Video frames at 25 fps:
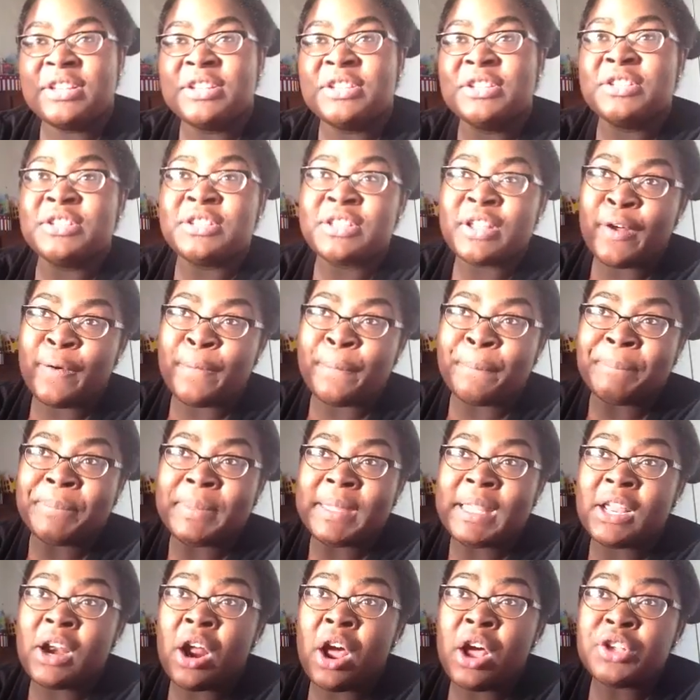So,
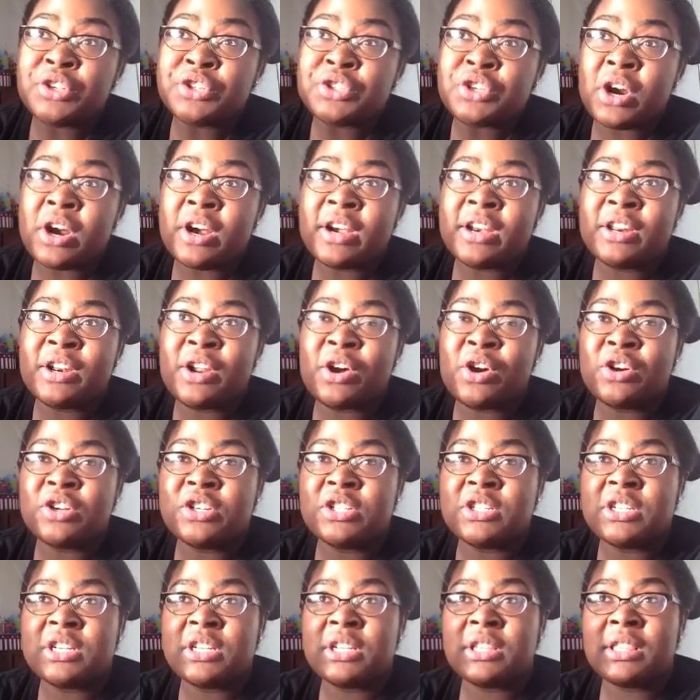it all started
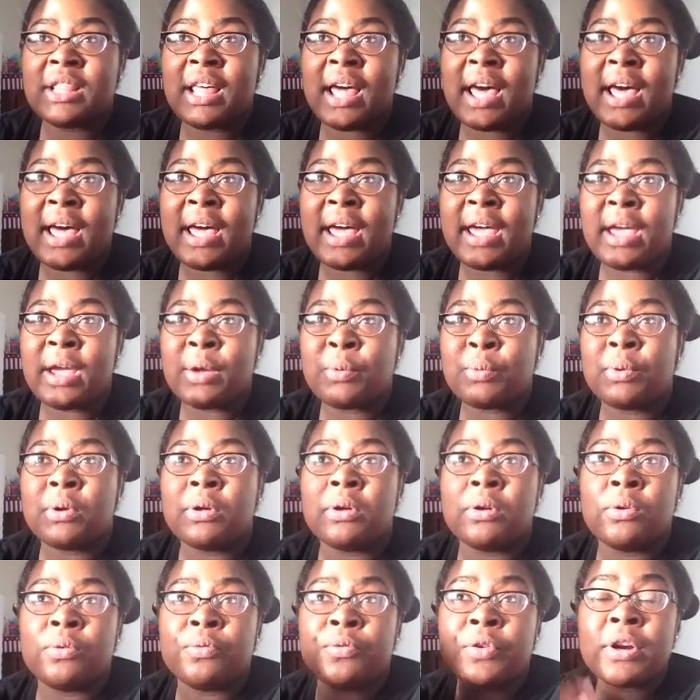on July.
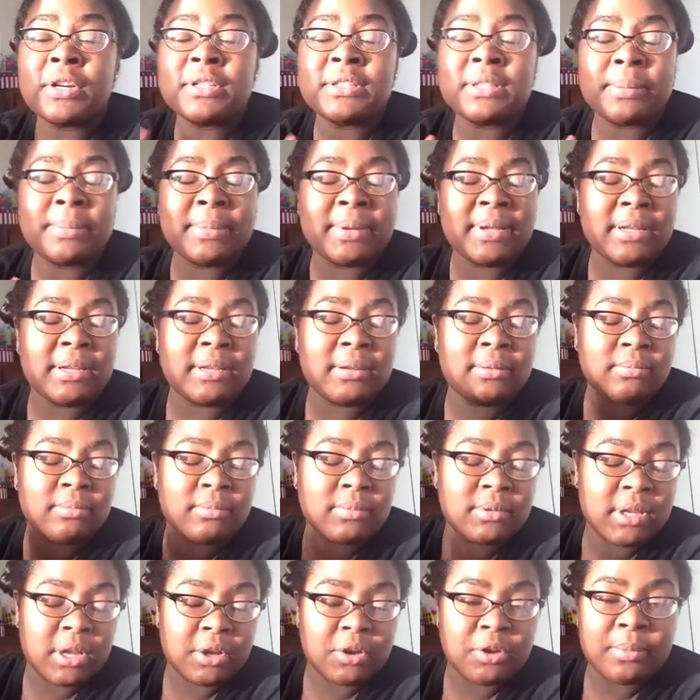Well, first let me
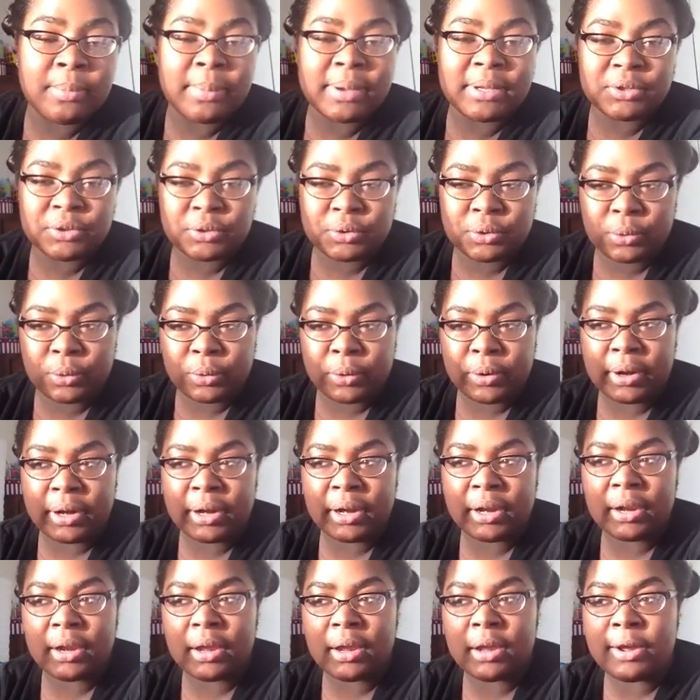tell you my
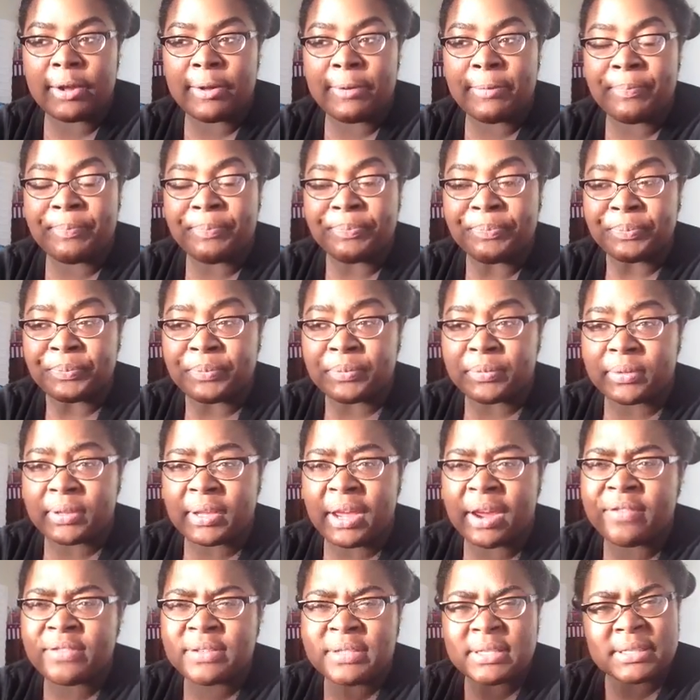story.
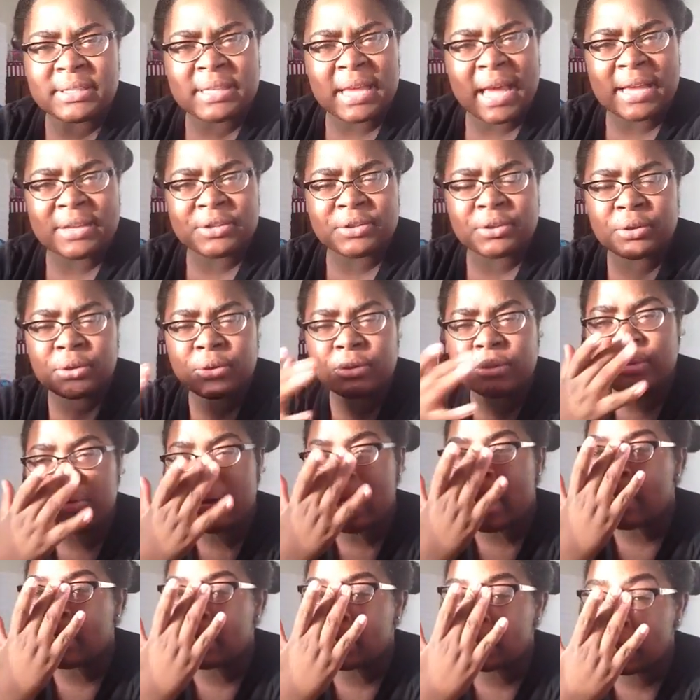Ever since high school,
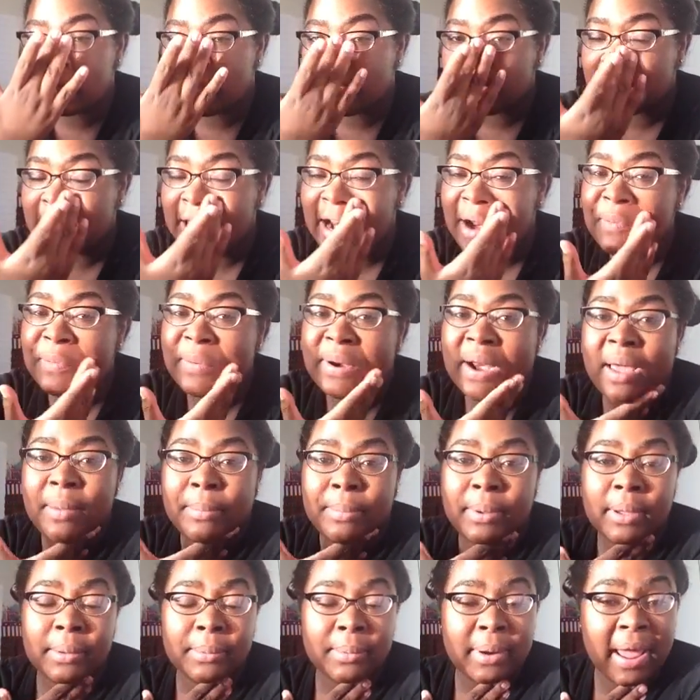I was told that I would not
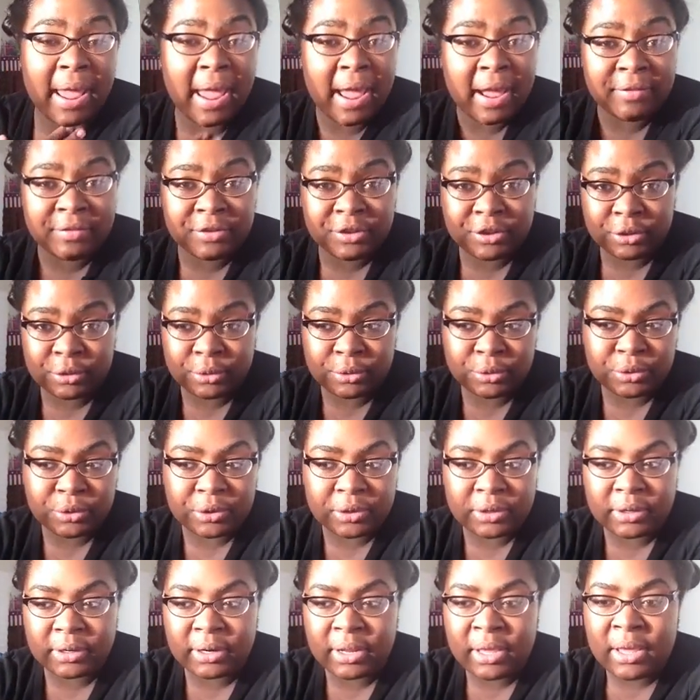be able to have
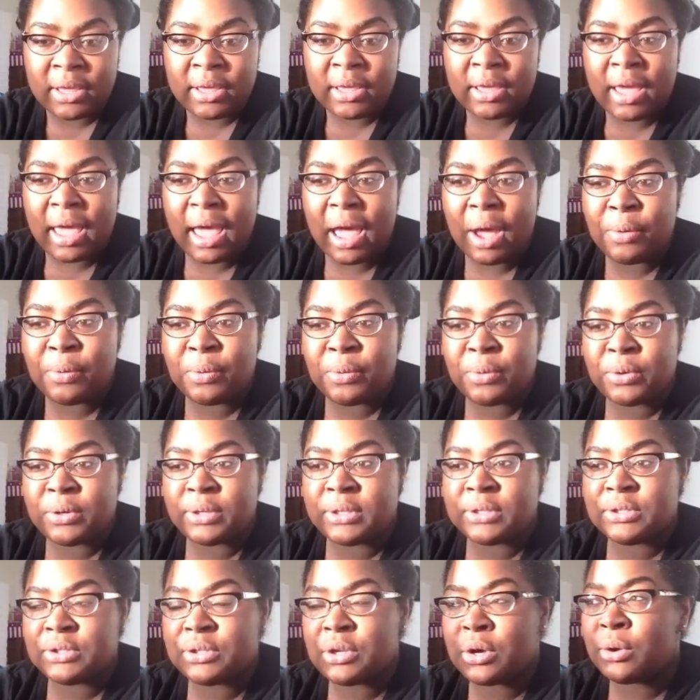children. I
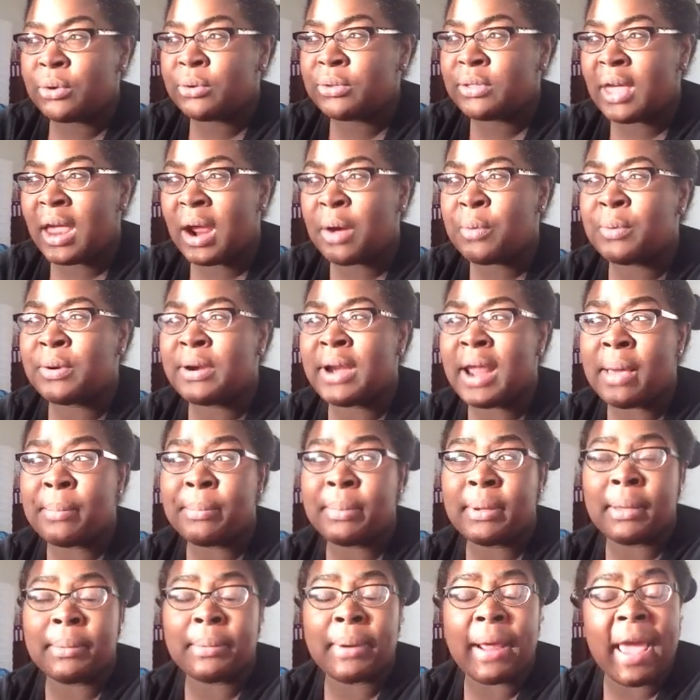was told that I would not
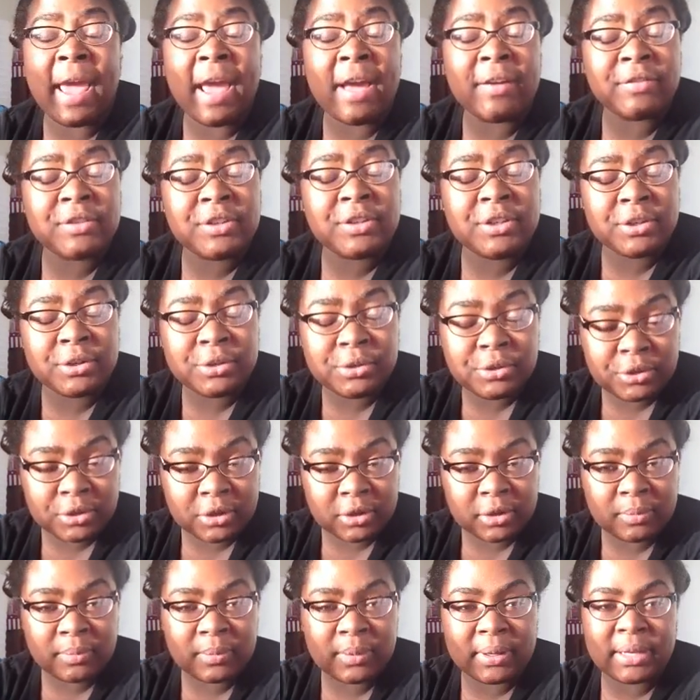be able to have
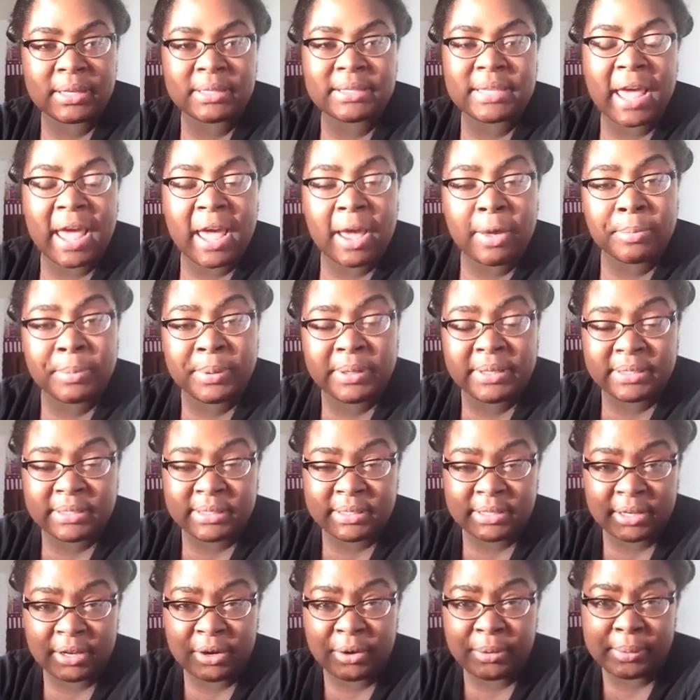children because I have
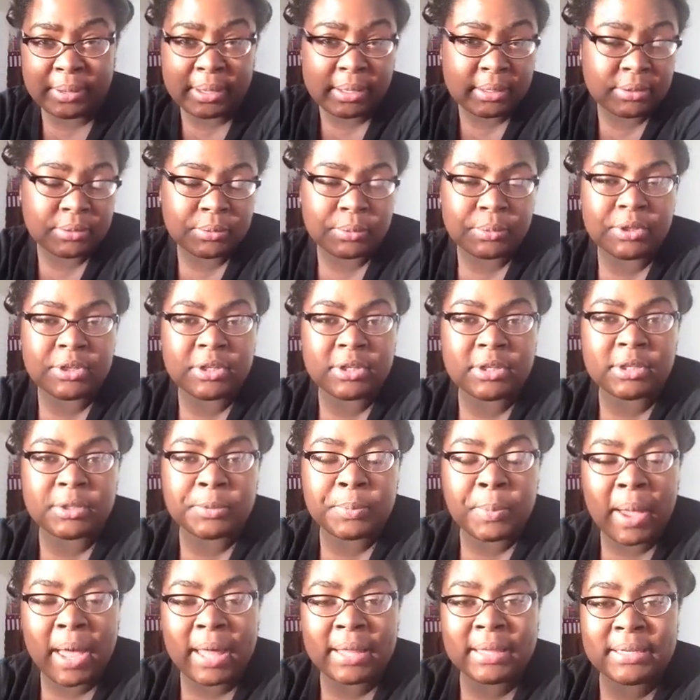PCOS, which is
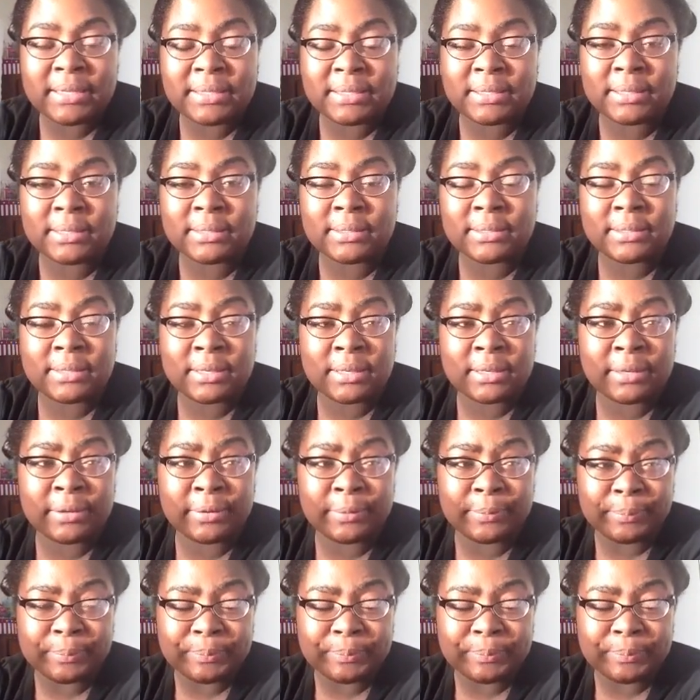polycystic